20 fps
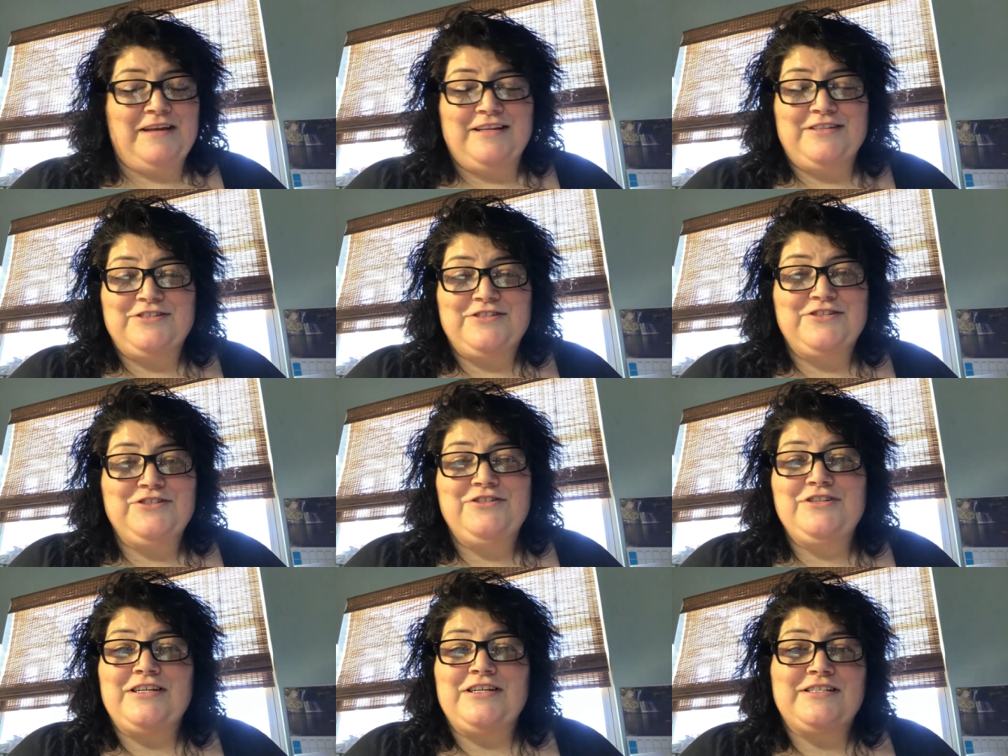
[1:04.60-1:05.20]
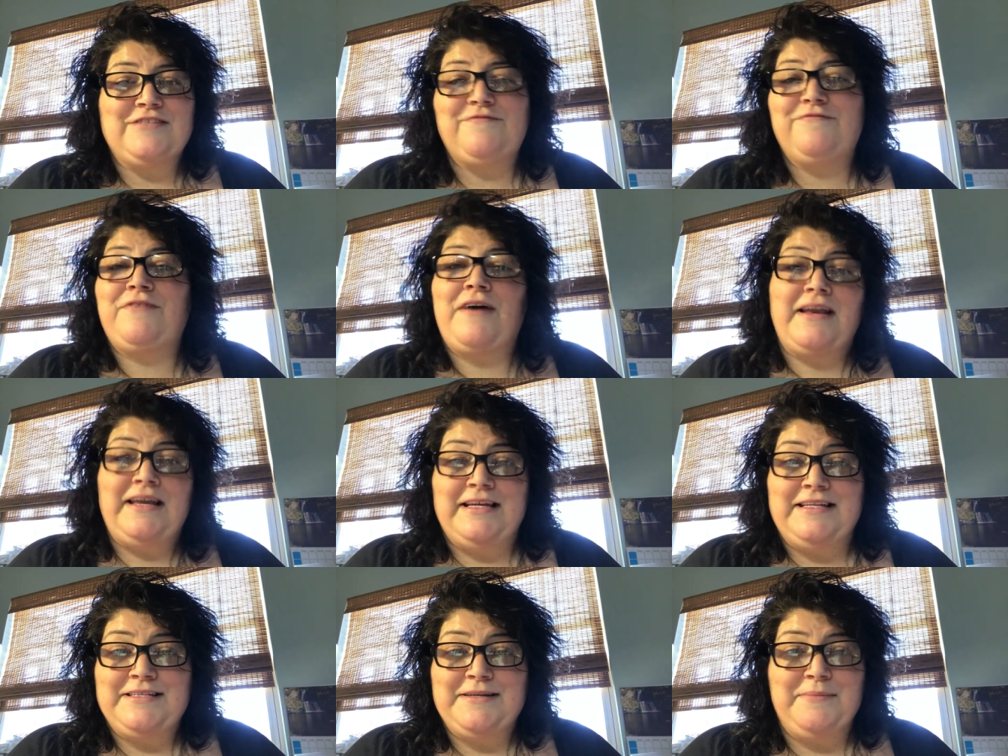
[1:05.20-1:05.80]
it's just
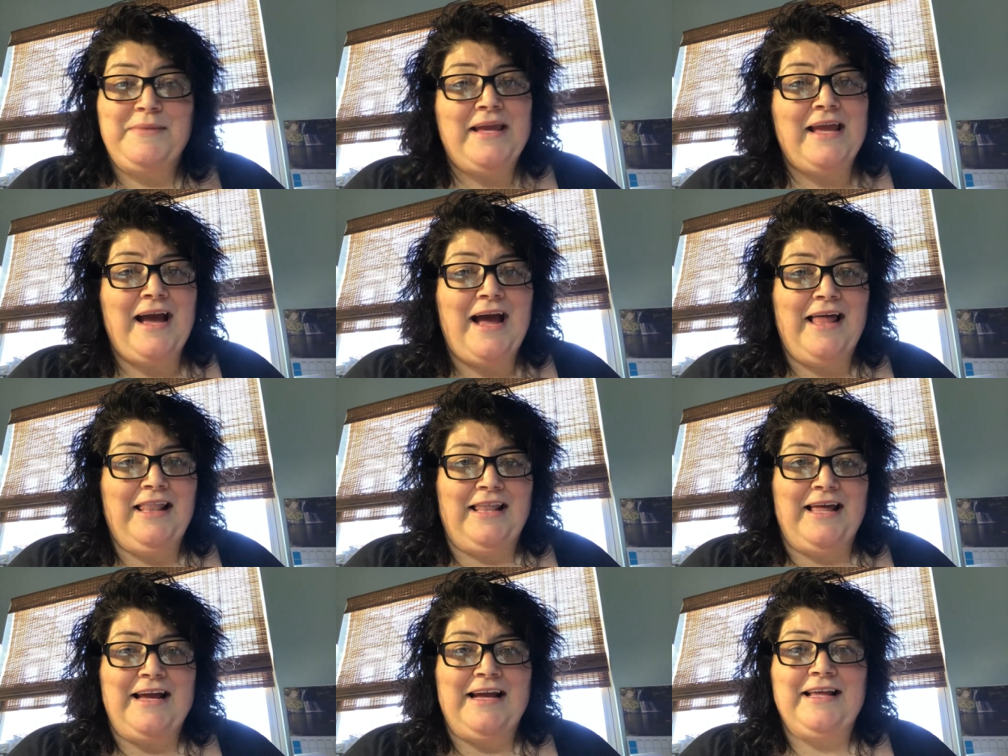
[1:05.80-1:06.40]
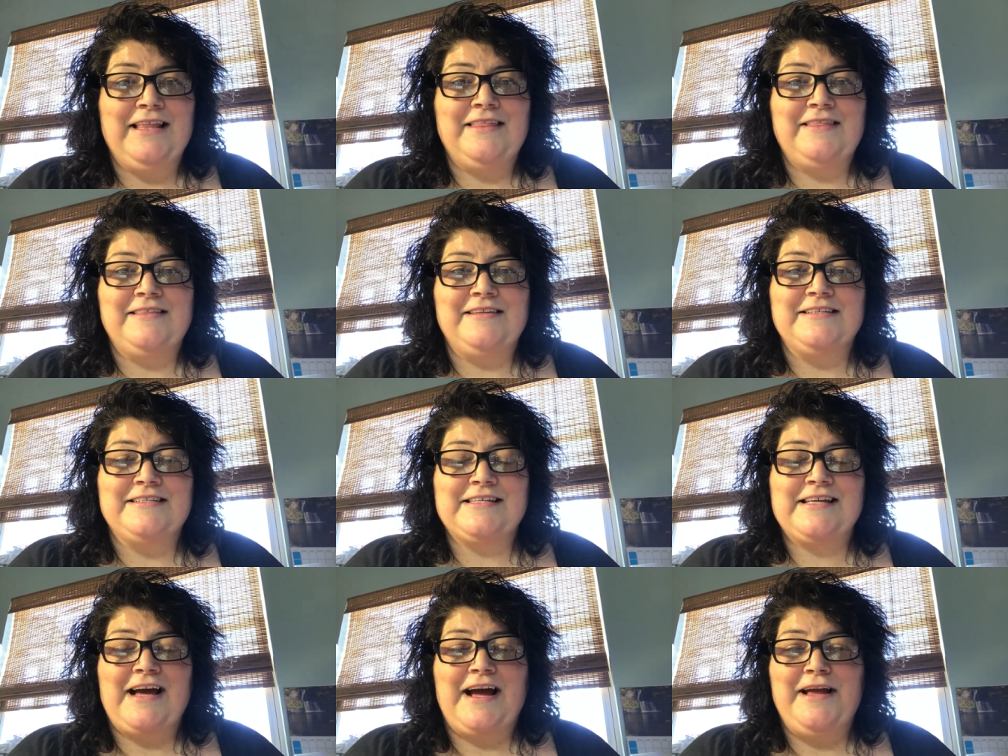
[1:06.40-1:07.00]
funny to me. I like
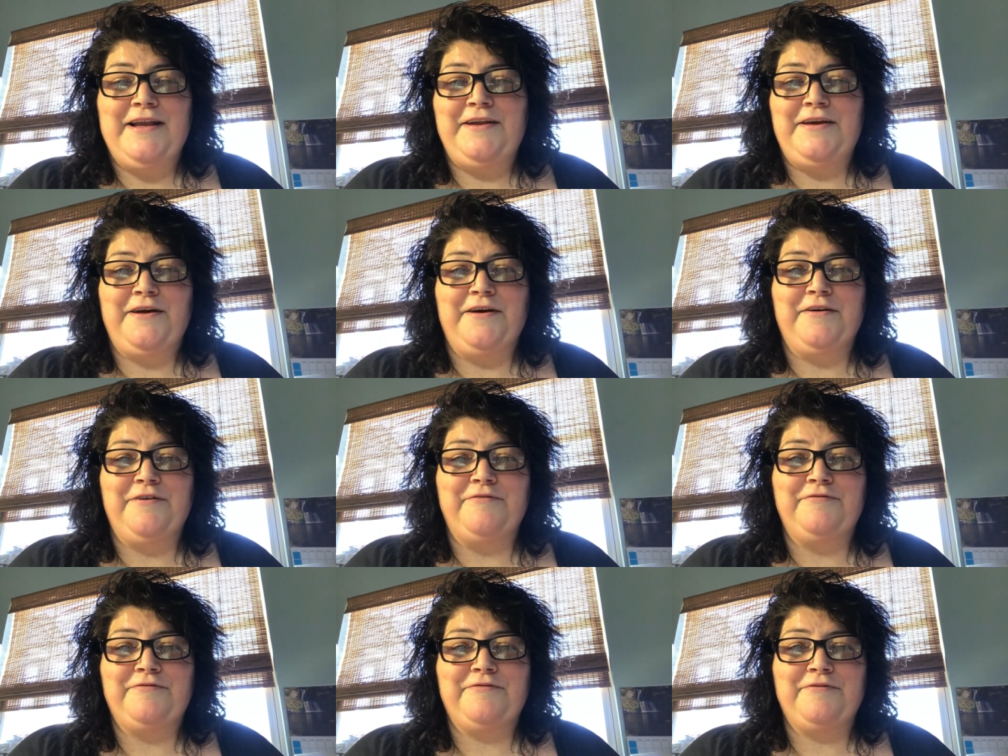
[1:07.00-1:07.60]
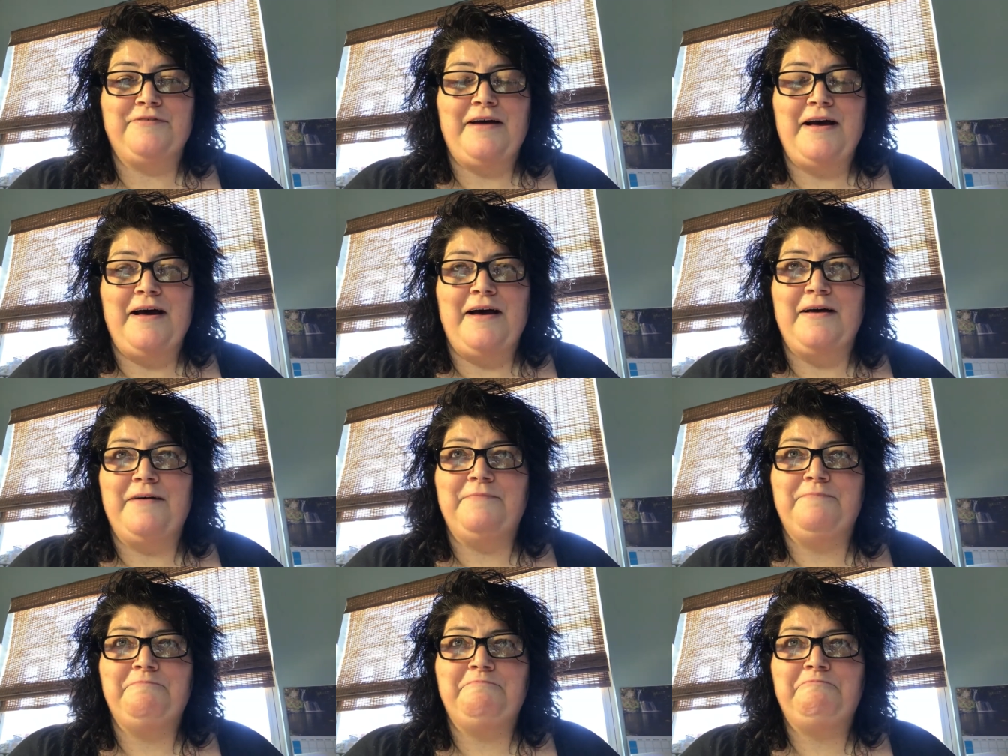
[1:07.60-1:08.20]
this kind of
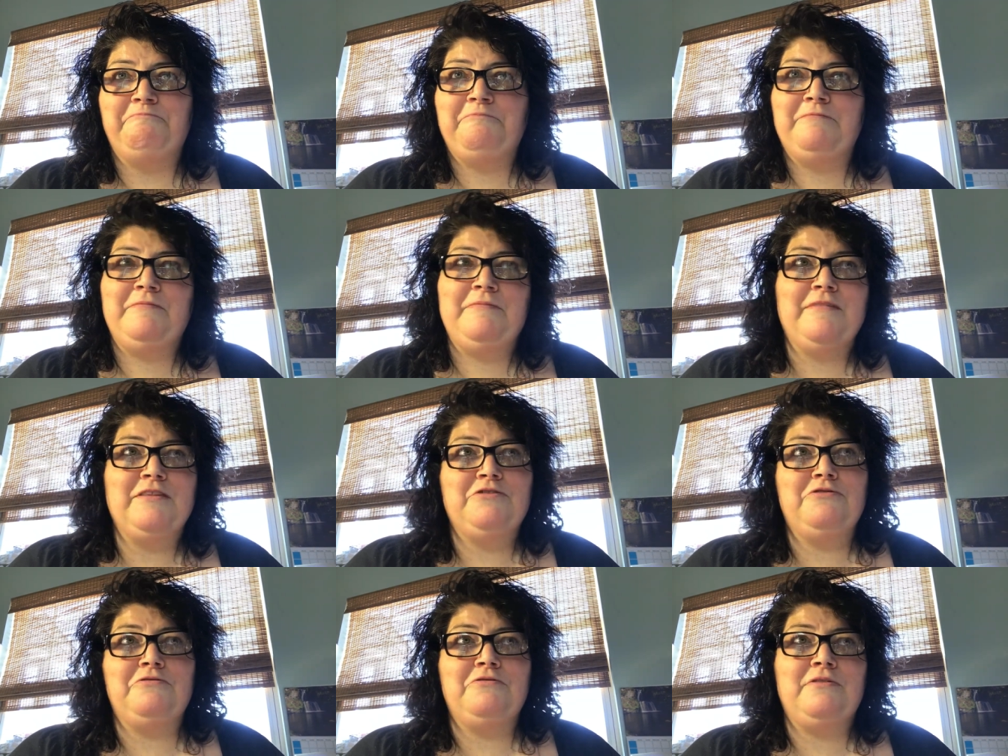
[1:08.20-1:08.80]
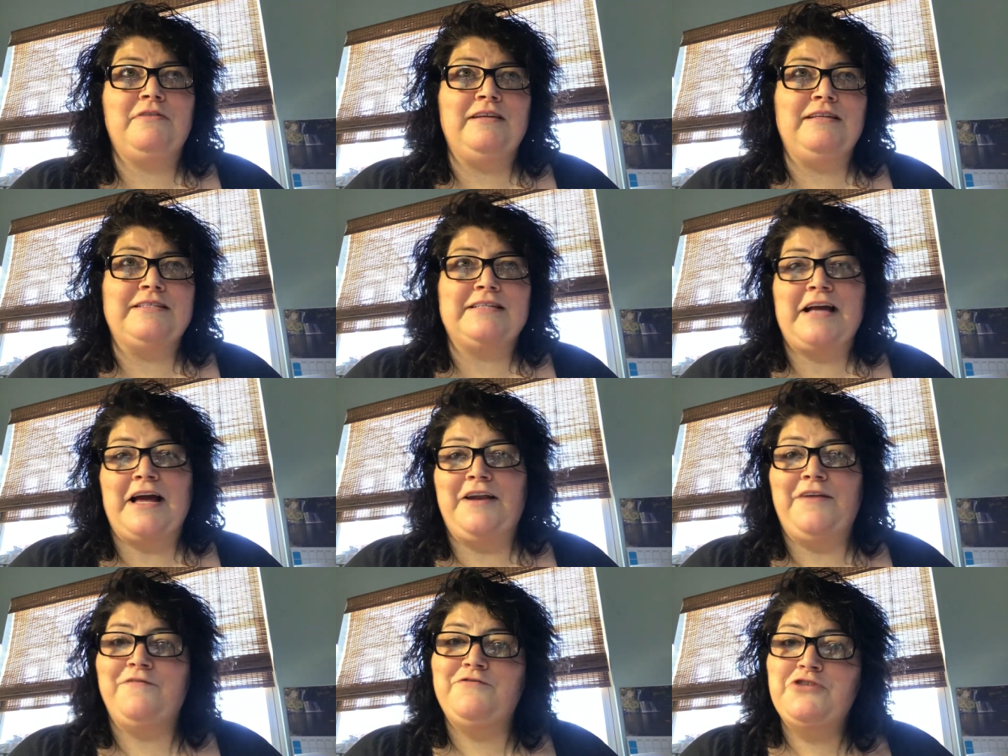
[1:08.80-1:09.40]
uh, these
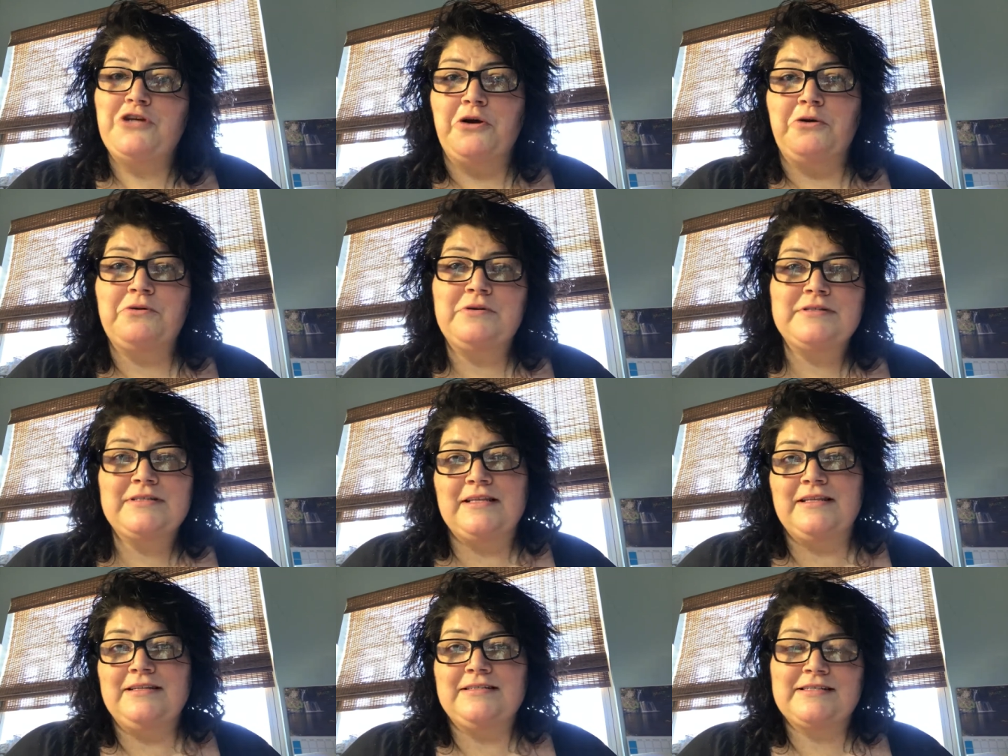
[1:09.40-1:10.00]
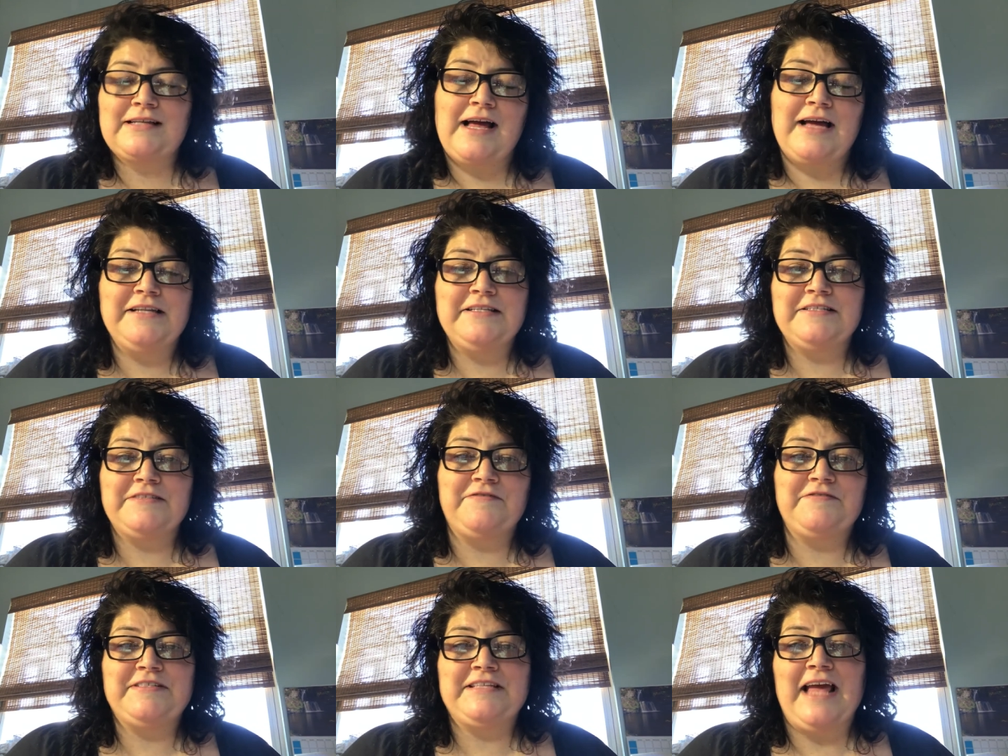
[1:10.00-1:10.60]
kind of jokes and these kinds
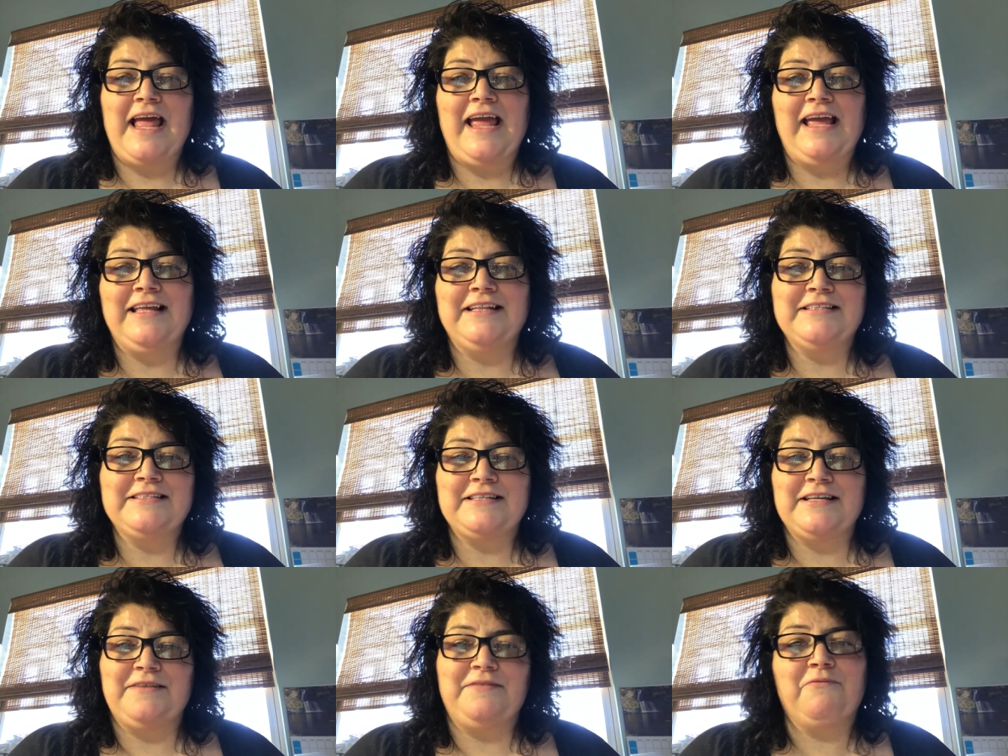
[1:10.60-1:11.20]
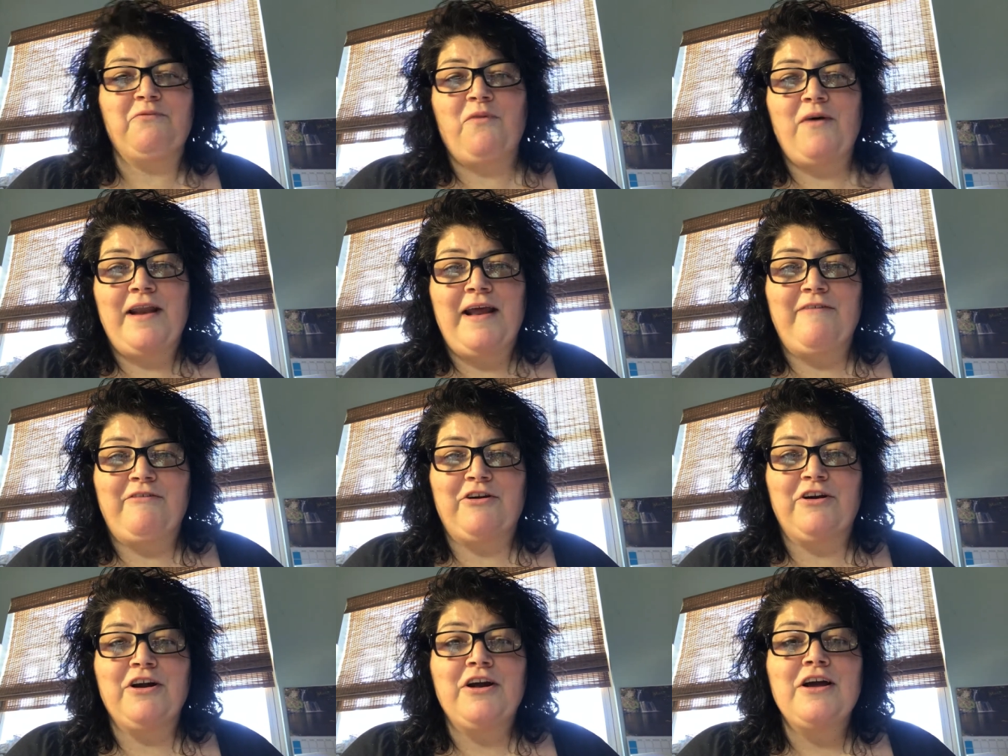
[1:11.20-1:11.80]
of sayings and
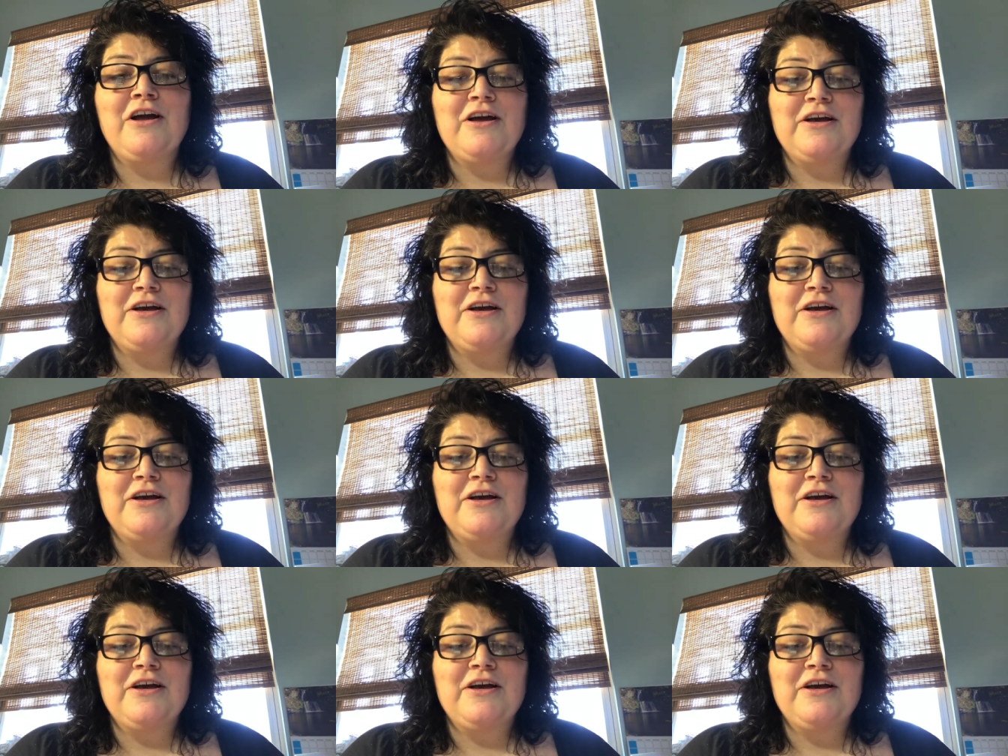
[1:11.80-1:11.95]
whatever.